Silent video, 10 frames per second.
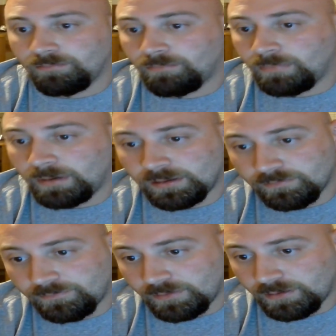Main
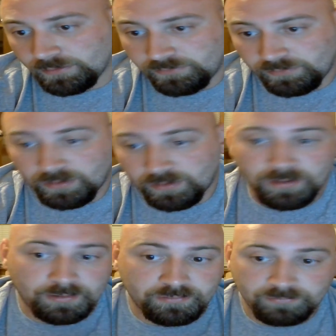Event,
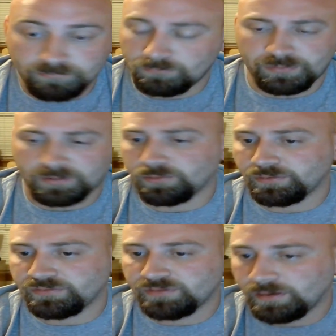I think I
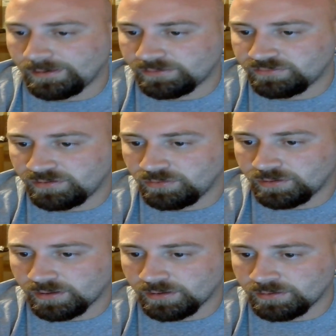already said NXT
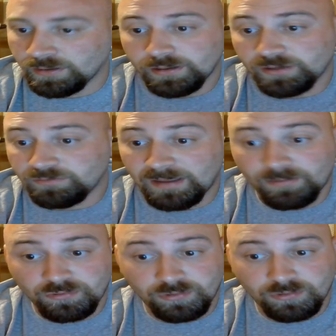UK. It's
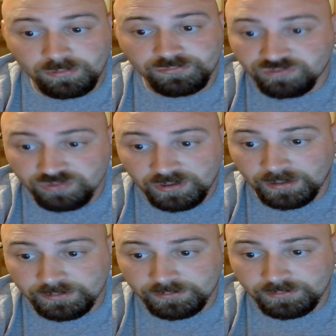bad when you lose
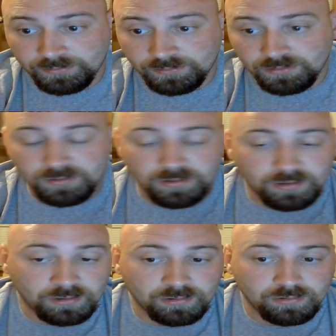track
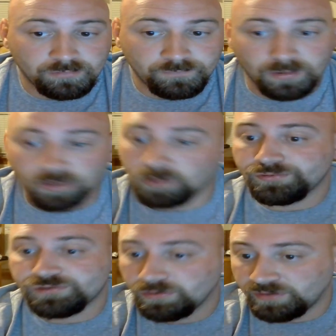of all the
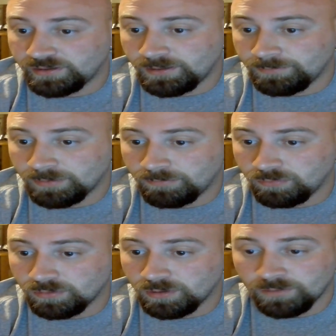shows they keep up
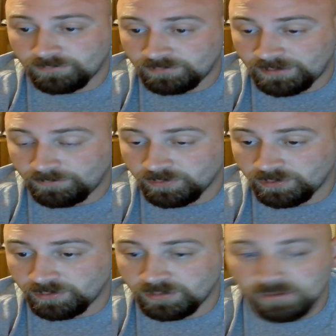with, they
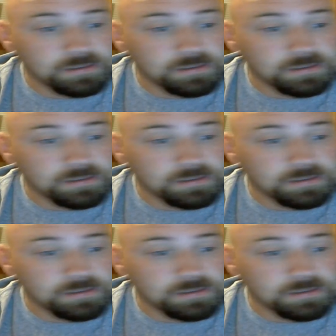run.